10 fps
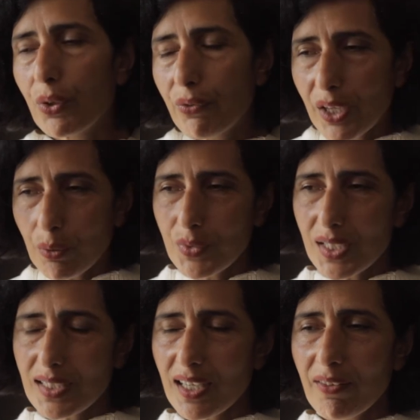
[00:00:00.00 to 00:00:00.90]
of the
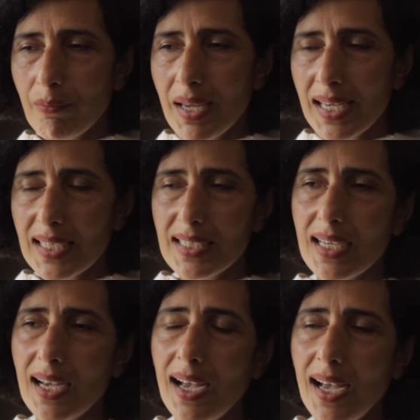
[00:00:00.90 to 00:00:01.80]
objects that I made
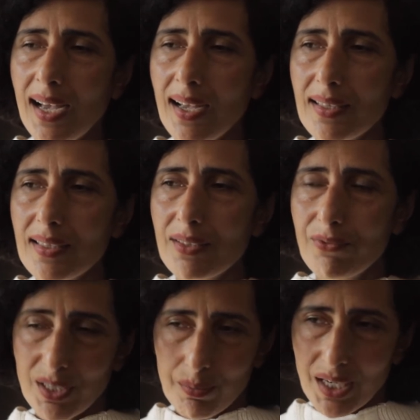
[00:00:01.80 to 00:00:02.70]
at
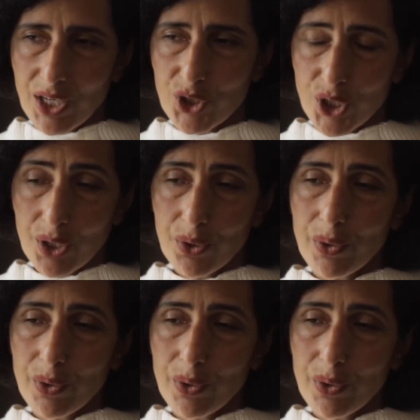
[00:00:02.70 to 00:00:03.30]
for the PEER show,